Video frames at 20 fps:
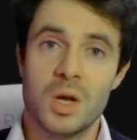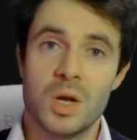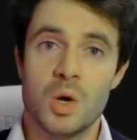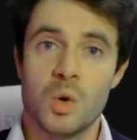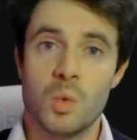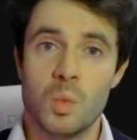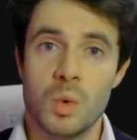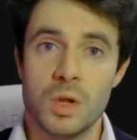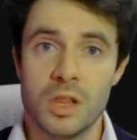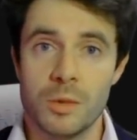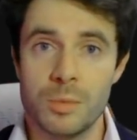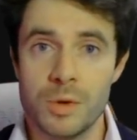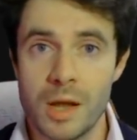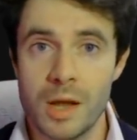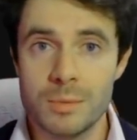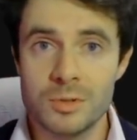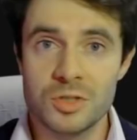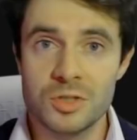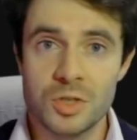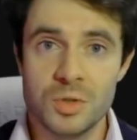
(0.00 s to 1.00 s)
Will they be
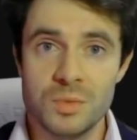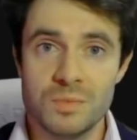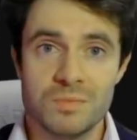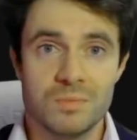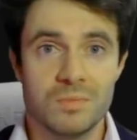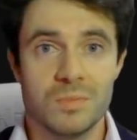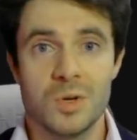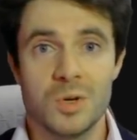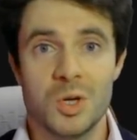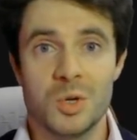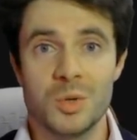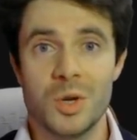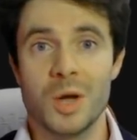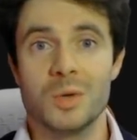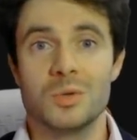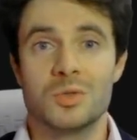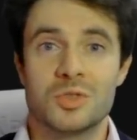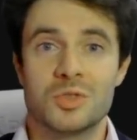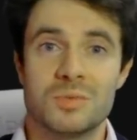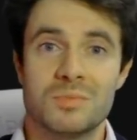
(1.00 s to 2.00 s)
able to? Who
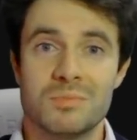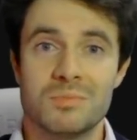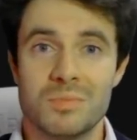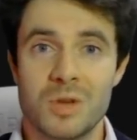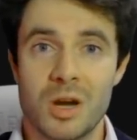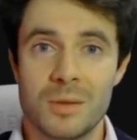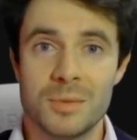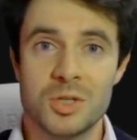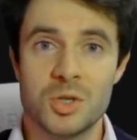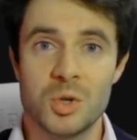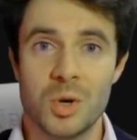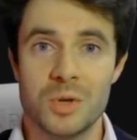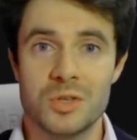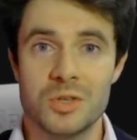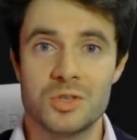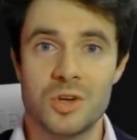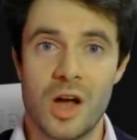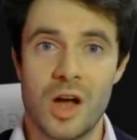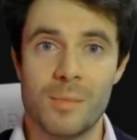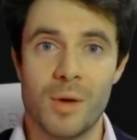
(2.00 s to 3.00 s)
knows? But I'm enjoying the
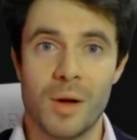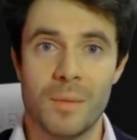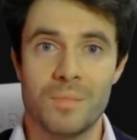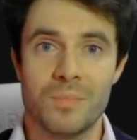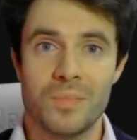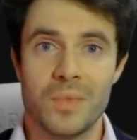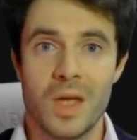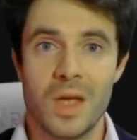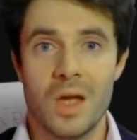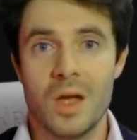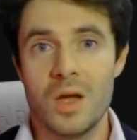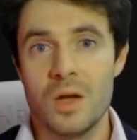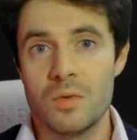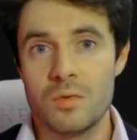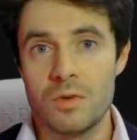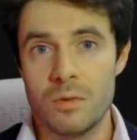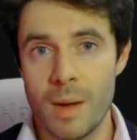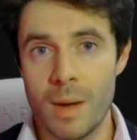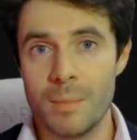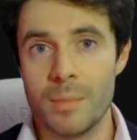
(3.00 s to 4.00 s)
drama.
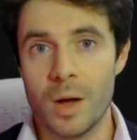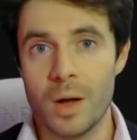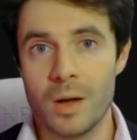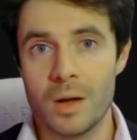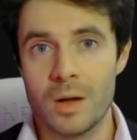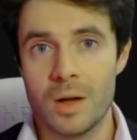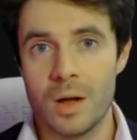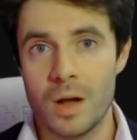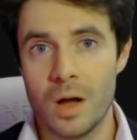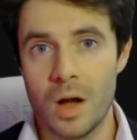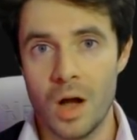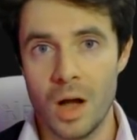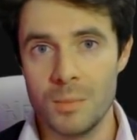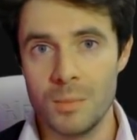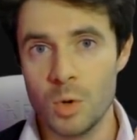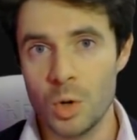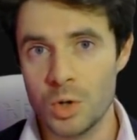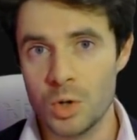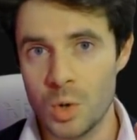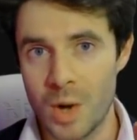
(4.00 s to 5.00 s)
Remember, I'm
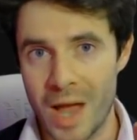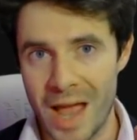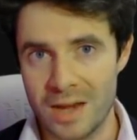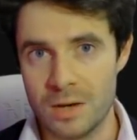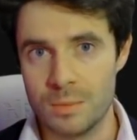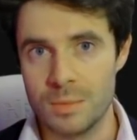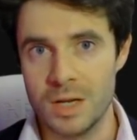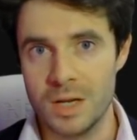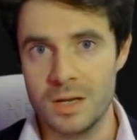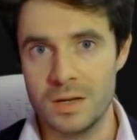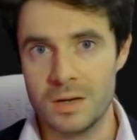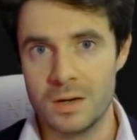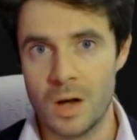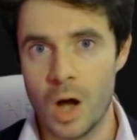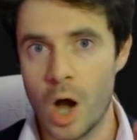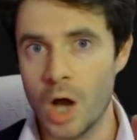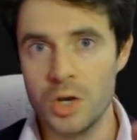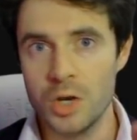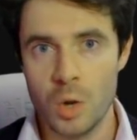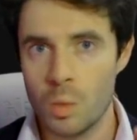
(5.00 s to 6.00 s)
not your enemy.
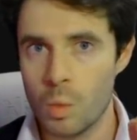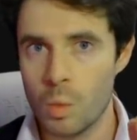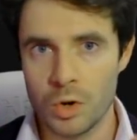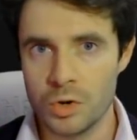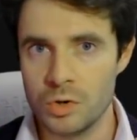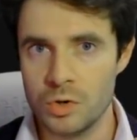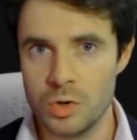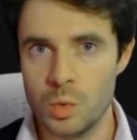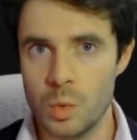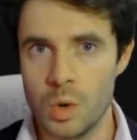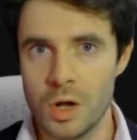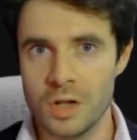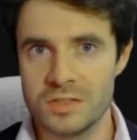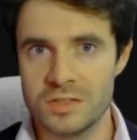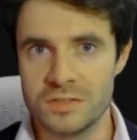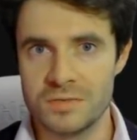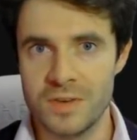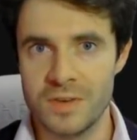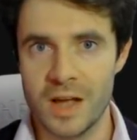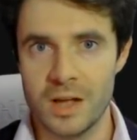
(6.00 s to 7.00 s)
I don't want New World
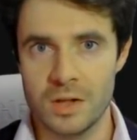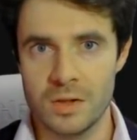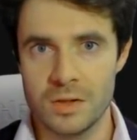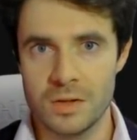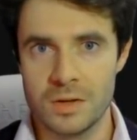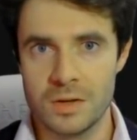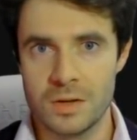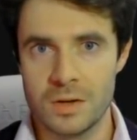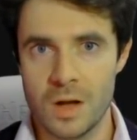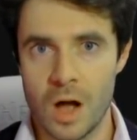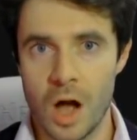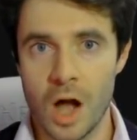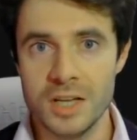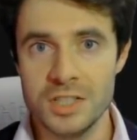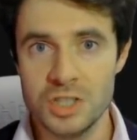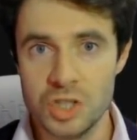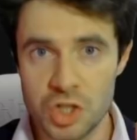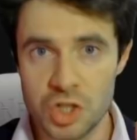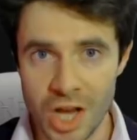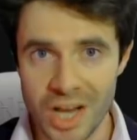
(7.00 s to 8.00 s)
to fail. I
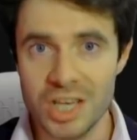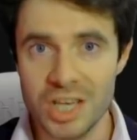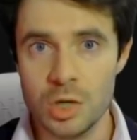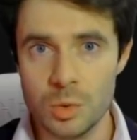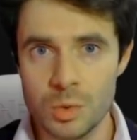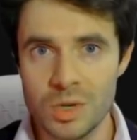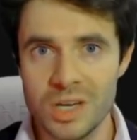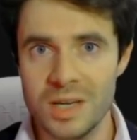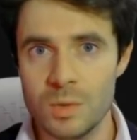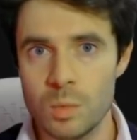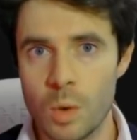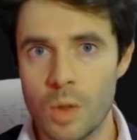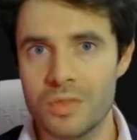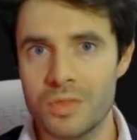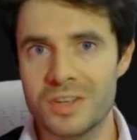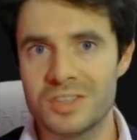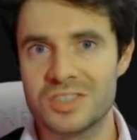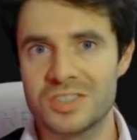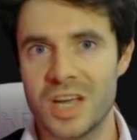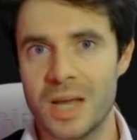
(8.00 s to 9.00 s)
genuinely want
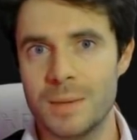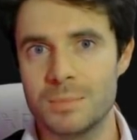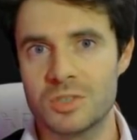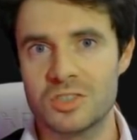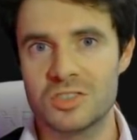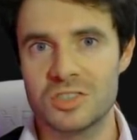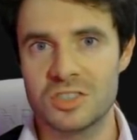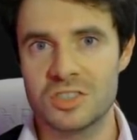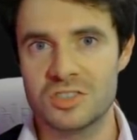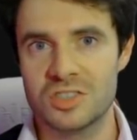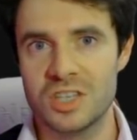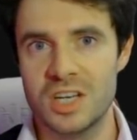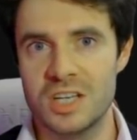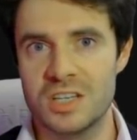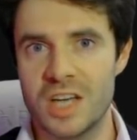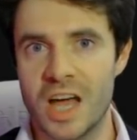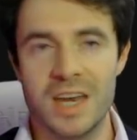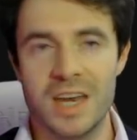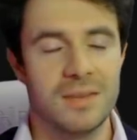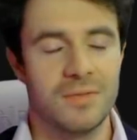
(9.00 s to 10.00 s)
this game to succeed.
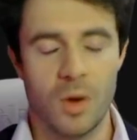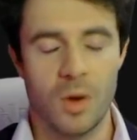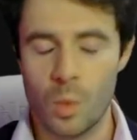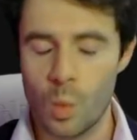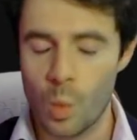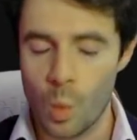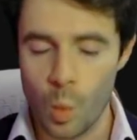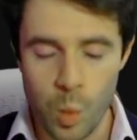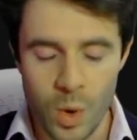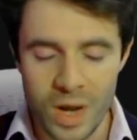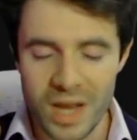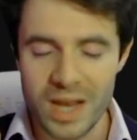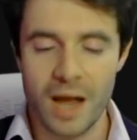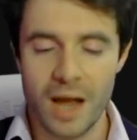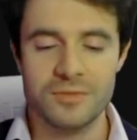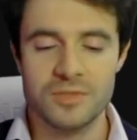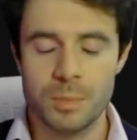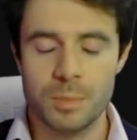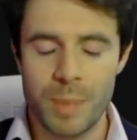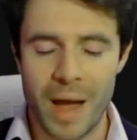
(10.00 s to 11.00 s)
And if we
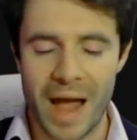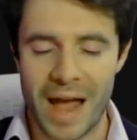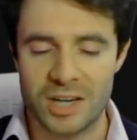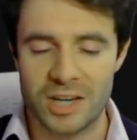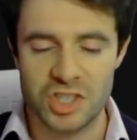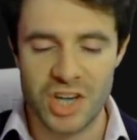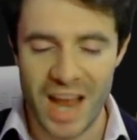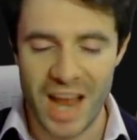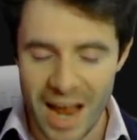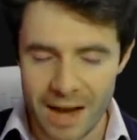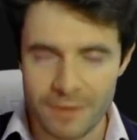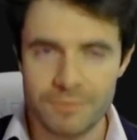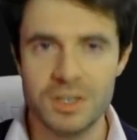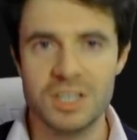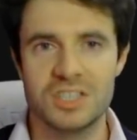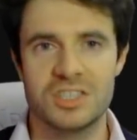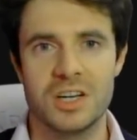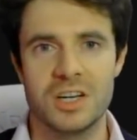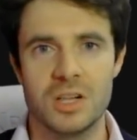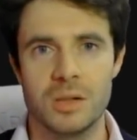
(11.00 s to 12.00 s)
have to patch every
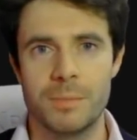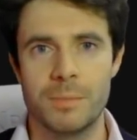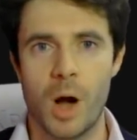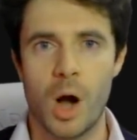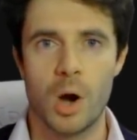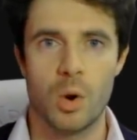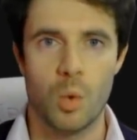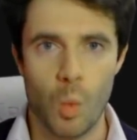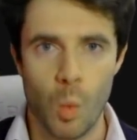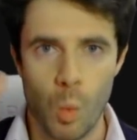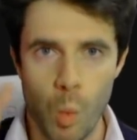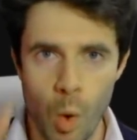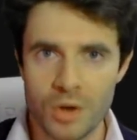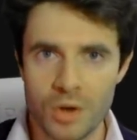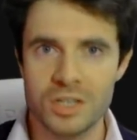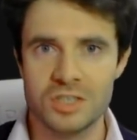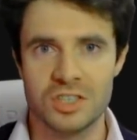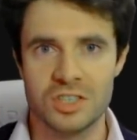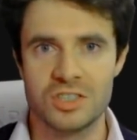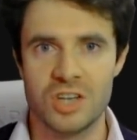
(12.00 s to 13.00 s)
single bug one
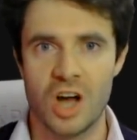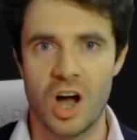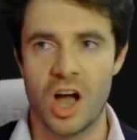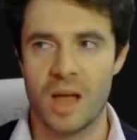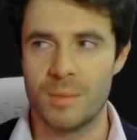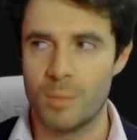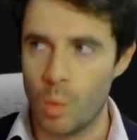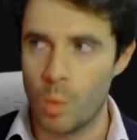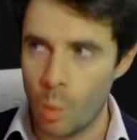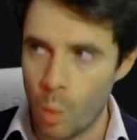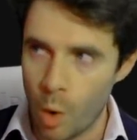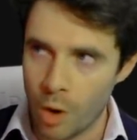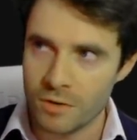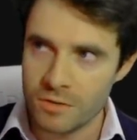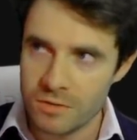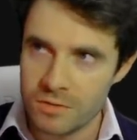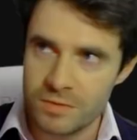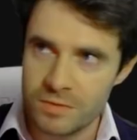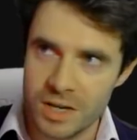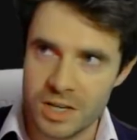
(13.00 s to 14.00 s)
at a time,
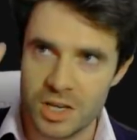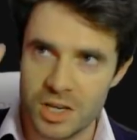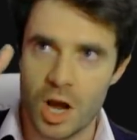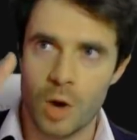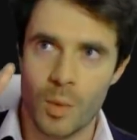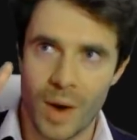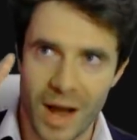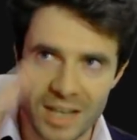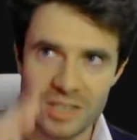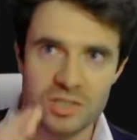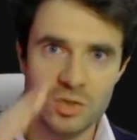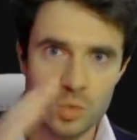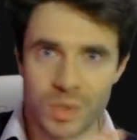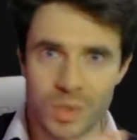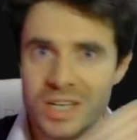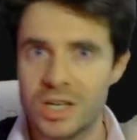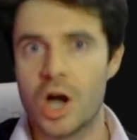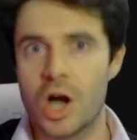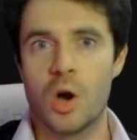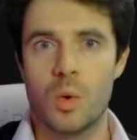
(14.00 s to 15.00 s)
one video as we
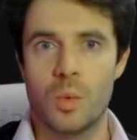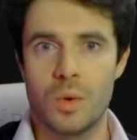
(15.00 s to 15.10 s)
go,